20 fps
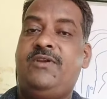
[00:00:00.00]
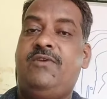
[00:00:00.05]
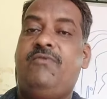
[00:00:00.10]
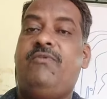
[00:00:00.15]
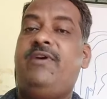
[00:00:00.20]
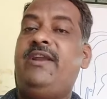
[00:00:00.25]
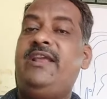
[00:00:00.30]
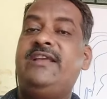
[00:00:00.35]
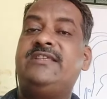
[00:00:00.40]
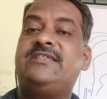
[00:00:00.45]

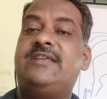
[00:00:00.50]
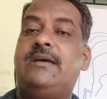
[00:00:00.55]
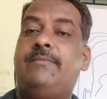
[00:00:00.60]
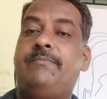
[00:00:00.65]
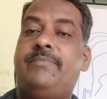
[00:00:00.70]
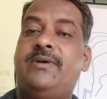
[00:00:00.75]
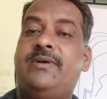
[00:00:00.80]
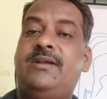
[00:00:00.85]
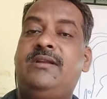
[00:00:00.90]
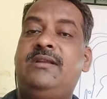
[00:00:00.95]
For
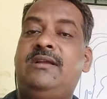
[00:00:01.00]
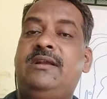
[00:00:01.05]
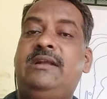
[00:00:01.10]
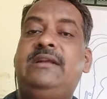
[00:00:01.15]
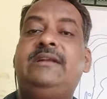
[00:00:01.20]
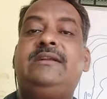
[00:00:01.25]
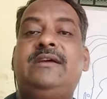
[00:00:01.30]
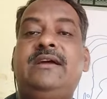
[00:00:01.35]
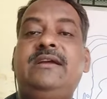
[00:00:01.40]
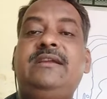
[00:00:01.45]
example,
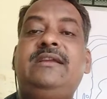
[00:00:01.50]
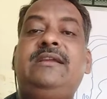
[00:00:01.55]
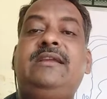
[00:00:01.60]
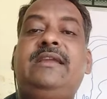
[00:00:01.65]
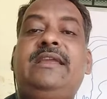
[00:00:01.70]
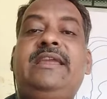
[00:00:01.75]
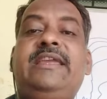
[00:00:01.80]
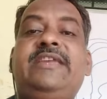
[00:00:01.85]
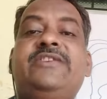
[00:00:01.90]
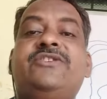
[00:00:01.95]
tongue
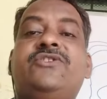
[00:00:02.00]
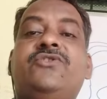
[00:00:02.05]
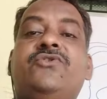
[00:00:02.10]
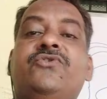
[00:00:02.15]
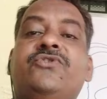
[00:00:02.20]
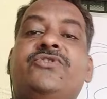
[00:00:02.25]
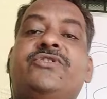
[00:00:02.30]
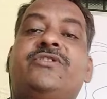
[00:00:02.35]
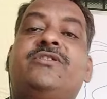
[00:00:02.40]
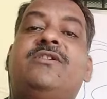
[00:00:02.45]
is
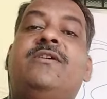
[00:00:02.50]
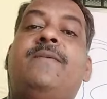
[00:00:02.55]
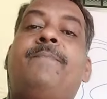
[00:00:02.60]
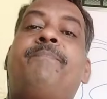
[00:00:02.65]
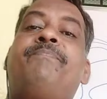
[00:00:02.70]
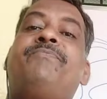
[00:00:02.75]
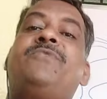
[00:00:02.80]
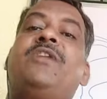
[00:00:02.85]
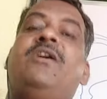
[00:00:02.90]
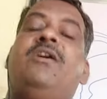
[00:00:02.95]
used
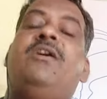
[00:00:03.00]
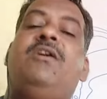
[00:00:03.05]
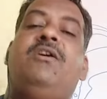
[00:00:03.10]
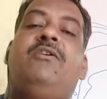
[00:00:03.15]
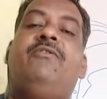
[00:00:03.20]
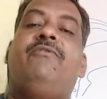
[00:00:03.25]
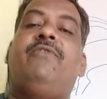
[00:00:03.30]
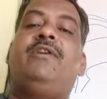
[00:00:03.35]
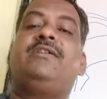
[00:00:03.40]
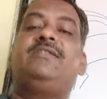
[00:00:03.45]

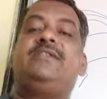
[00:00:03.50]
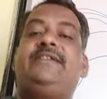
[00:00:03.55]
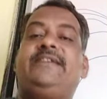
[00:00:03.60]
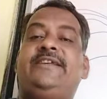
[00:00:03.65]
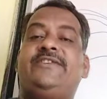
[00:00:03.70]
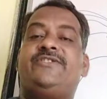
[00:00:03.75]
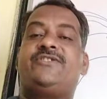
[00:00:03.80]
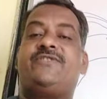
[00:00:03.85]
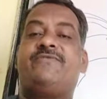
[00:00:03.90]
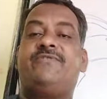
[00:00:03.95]
for the
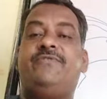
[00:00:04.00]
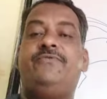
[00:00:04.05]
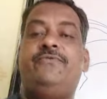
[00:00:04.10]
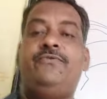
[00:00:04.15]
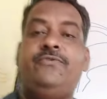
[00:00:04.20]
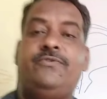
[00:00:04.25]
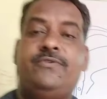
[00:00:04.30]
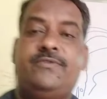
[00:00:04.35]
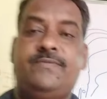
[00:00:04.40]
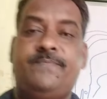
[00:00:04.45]
taste of the
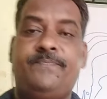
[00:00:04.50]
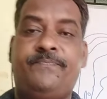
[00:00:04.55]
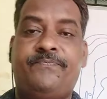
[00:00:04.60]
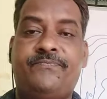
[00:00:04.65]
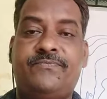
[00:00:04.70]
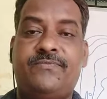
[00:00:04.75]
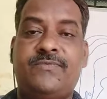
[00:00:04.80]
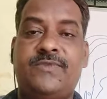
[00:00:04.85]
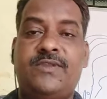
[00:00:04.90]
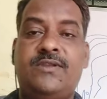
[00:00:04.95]
food.
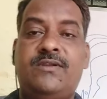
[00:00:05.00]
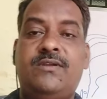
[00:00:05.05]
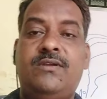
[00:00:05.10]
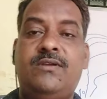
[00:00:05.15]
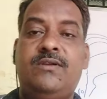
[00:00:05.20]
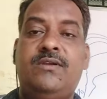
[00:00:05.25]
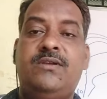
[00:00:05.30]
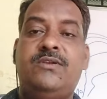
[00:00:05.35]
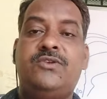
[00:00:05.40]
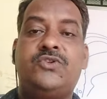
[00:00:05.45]

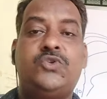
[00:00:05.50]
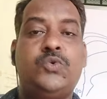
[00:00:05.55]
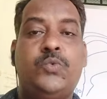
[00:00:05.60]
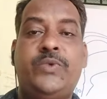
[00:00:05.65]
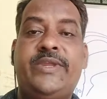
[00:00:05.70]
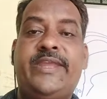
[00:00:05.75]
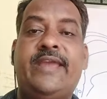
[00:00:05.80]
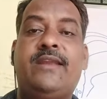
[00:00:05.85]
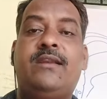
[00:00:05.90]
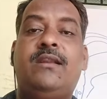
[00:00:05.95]
So we
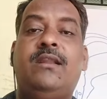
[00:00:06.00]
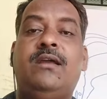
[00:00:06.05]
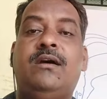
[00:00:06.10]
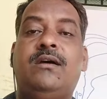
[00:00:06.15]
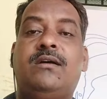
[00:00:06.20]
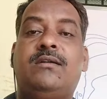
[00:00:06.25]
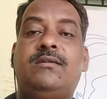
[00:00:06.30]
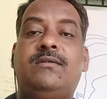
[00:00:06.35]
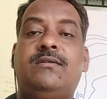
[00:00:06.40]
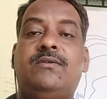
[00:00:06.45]
can
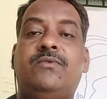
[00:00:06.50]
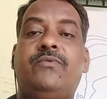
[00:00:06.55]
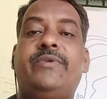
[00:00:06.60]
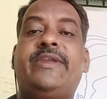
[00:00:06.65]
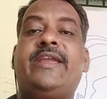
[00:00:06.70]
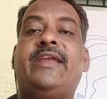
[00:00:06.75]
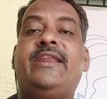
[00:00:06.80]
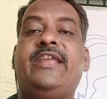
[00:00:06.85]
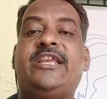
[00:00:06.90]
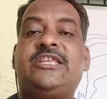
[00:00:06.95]
learn, we
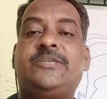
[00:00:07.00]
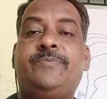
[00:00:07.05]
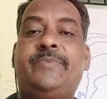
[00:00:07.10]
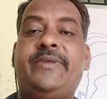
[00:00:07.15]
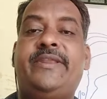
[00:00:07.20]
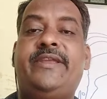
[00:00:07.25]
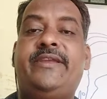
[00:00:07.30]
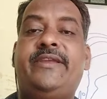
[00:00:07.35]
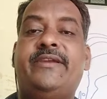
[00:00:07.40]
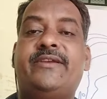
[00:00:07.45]
can
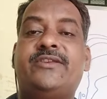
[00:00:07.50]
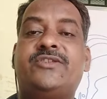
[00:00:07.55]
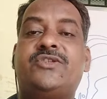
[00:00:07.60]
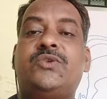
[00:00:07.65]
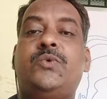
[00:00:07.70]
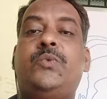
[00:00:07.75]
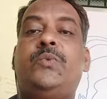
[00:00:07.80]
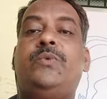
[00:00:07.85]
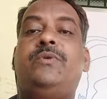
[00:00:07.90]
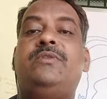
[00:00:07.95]
experience
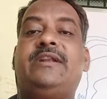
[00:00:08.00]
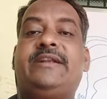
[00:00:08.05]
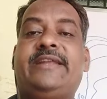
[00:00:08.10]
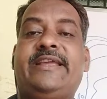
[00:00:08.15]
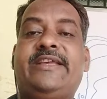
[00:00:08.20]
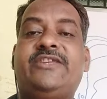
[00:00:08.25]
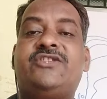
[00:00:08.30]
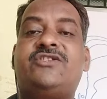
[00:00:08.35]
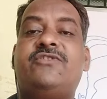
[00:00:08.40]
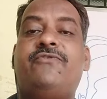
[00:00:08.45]
the
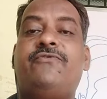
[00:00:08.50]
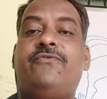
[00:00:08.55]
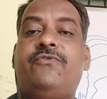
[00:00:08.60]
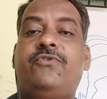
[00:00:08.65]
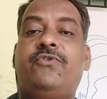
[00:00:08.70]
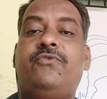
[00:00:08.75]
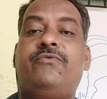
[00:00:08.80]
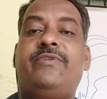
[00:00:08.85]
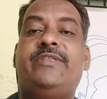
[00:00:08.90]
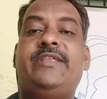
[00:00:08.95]
taste of
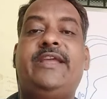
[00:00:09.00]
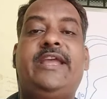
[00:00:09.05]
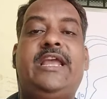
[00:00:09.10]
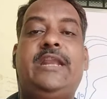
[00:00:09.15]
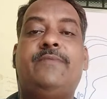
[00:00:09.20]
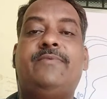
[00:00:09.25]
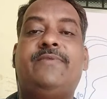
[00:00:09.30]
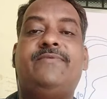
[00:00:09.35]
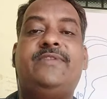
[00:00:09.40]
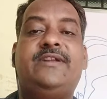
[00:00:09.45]
food with the
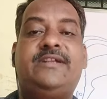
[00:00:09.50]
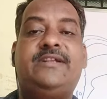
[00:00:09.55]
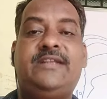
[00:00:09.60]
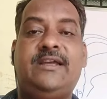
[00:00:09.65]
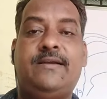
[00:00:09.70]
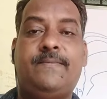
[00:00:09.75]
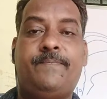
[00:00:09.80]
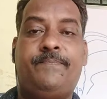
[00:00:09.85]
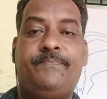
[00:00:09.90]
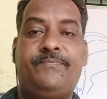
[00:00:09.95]
help of the tongue.